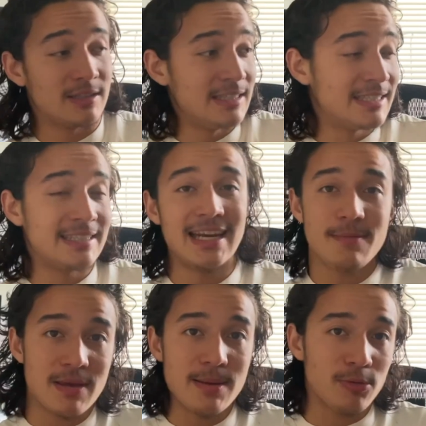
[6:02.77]
these skinny
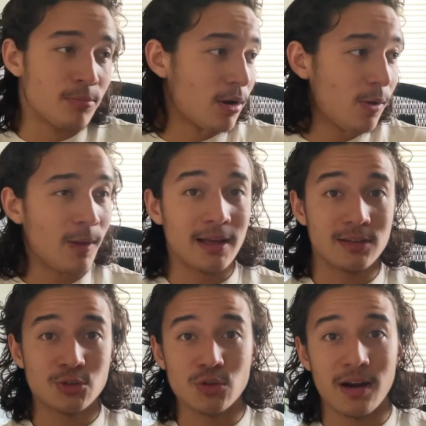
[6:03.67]
people, bro,
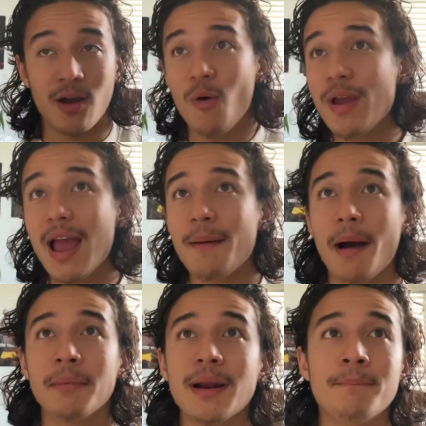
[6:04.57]
like trying to, oh yeah,
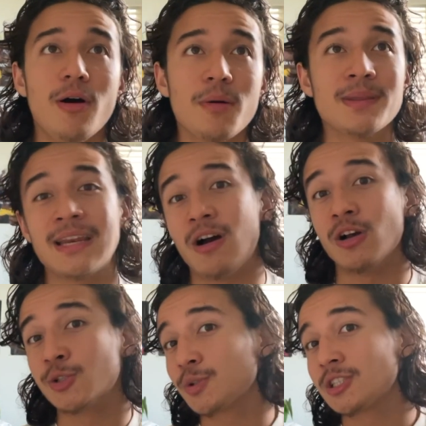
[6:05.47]
I'm gonna bulk, but then
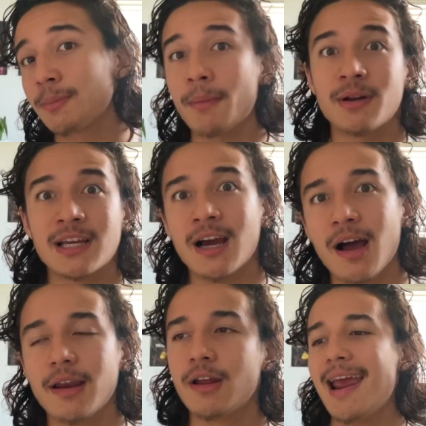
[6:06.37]
during the summer I'm gonna
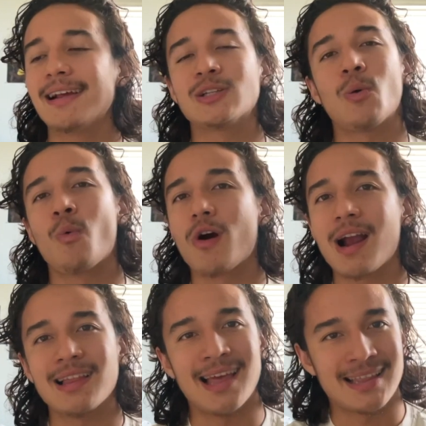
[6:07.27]
cut. It doesn't
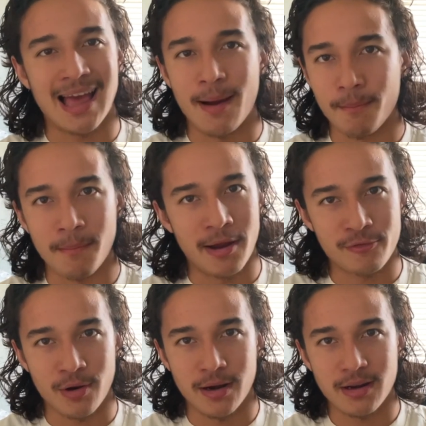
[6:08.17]
work like that, my
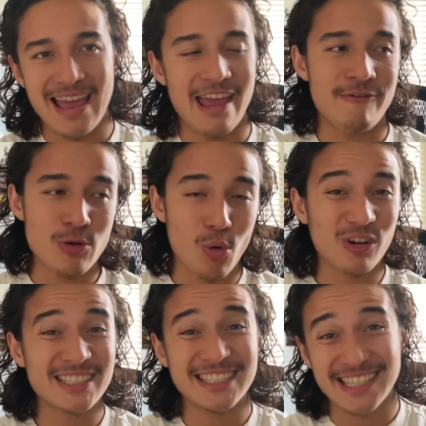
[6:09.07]
friend. If you are
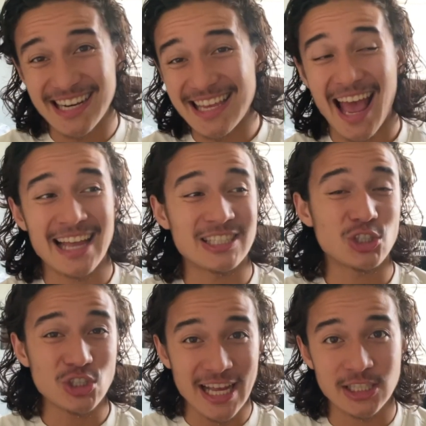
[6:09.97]
skinny as
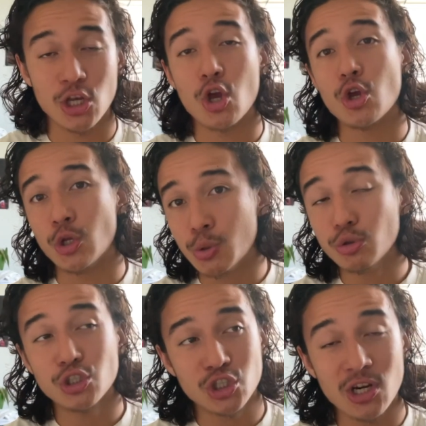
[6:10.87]
shit, you
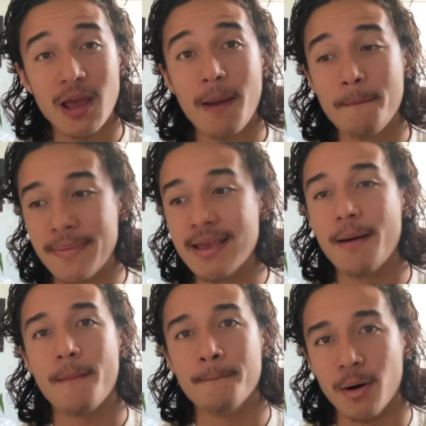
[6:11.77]
should be
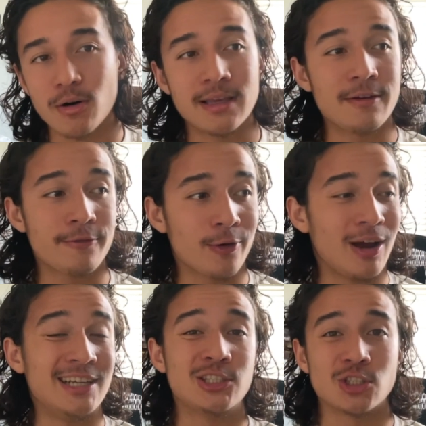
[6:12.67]
bulking for
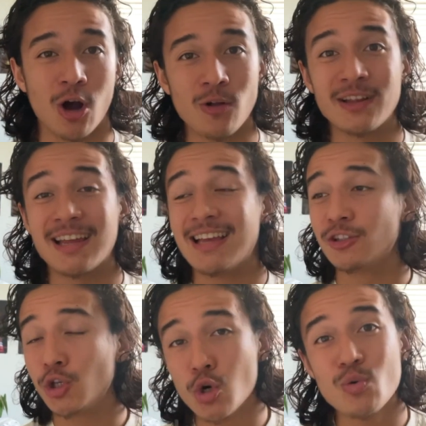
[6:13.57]
a solid
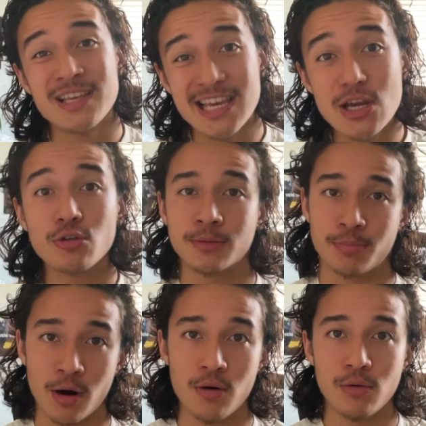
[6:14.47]
2 years,
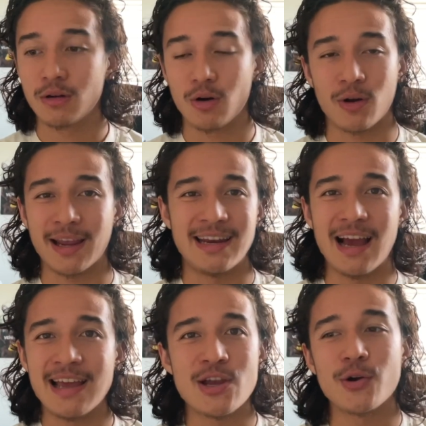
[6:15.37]
bro. Or like
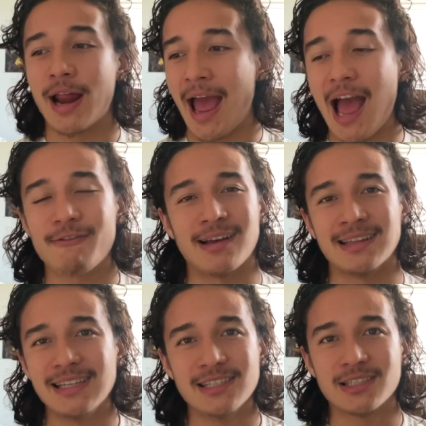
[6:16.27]
a year and a half at
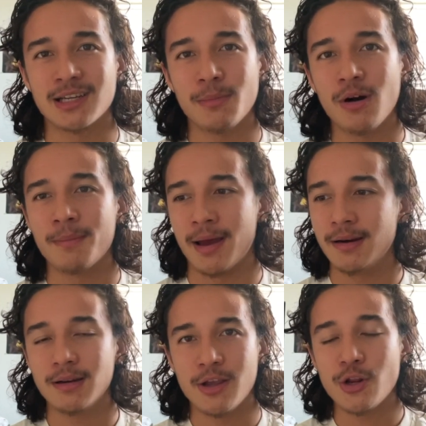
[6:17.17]
least. Come on, man.
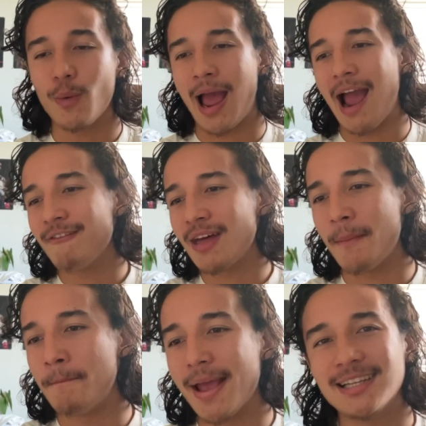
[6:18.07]
You don't have
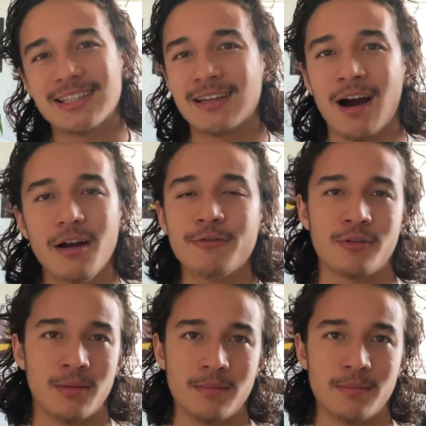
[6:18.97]
that base to cut from,